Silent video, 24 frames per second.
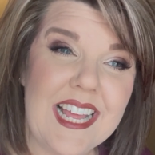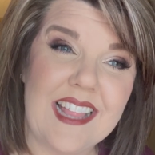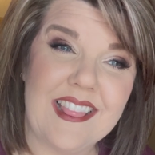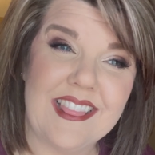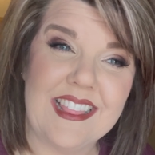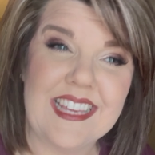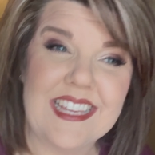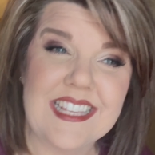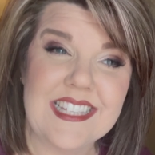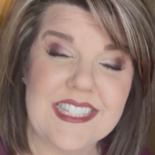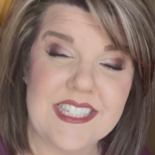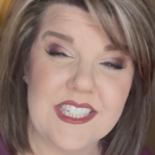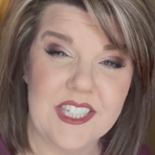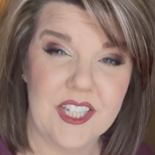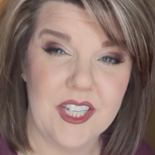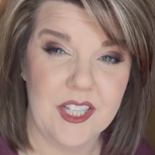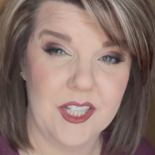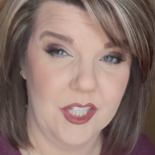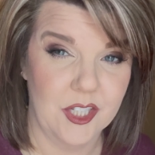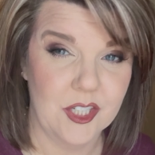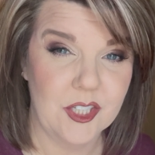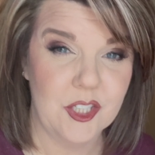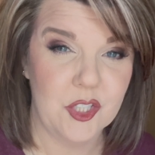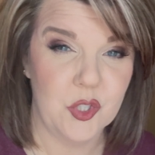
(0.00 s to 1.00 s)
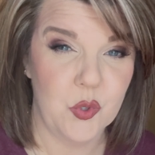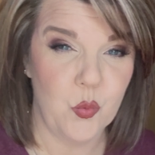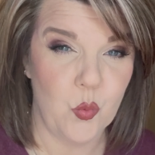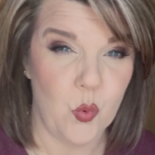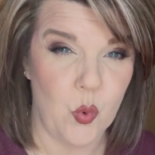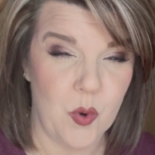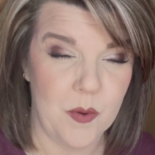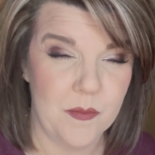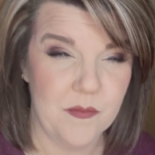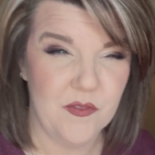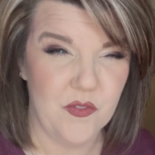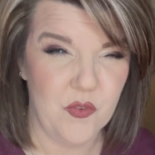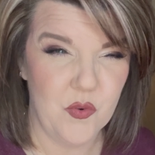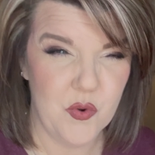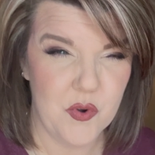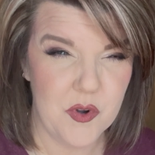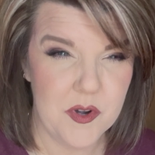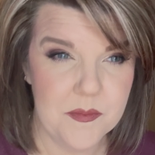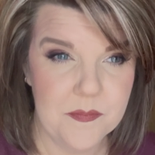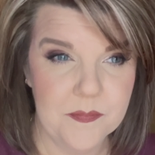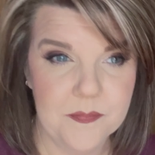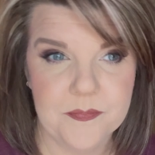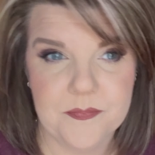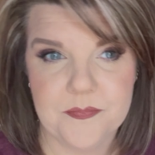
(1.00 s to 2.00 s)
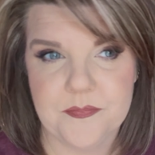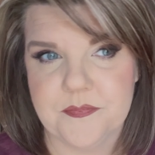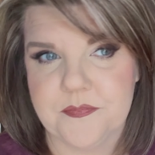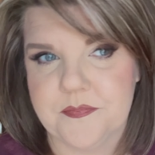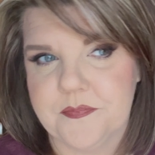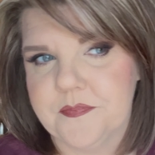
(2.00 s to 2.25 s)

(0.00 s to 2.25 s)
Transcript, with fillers: I think it's still a little too warm for them.